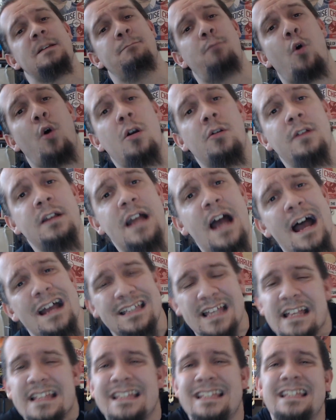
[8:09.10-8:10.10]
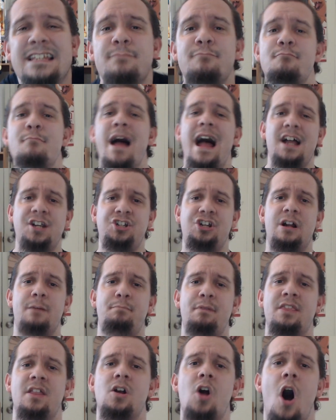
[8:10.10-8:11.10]
importantly, guys, smash it up
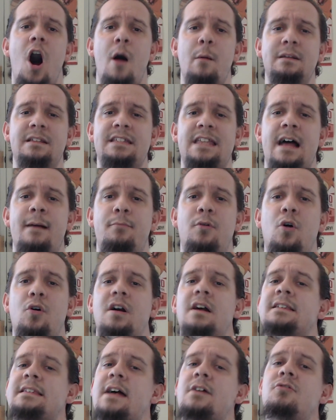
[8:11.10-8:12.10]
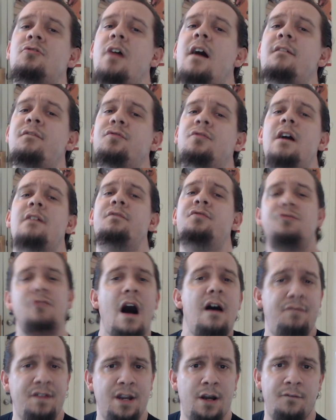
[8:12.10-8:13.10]
in the comments down below because I love, love,
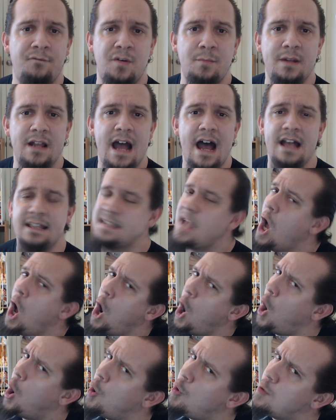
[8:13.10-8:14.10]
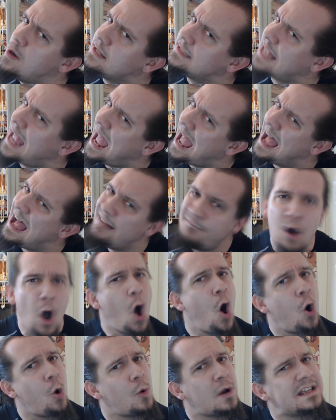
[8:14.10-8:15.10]
love hearing from you guys. Always have,
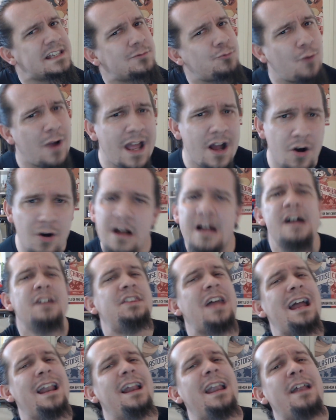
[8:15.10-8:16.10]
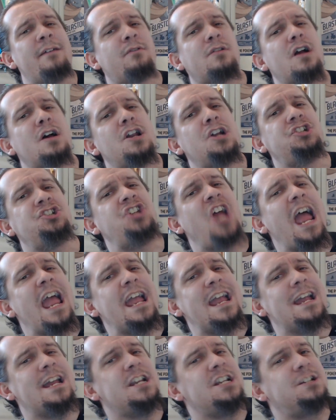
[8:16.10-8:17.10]
always will. That ain't ever going to
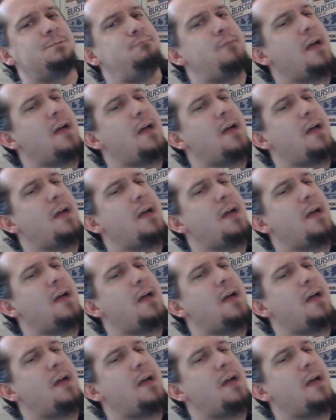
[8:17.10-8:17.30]
change,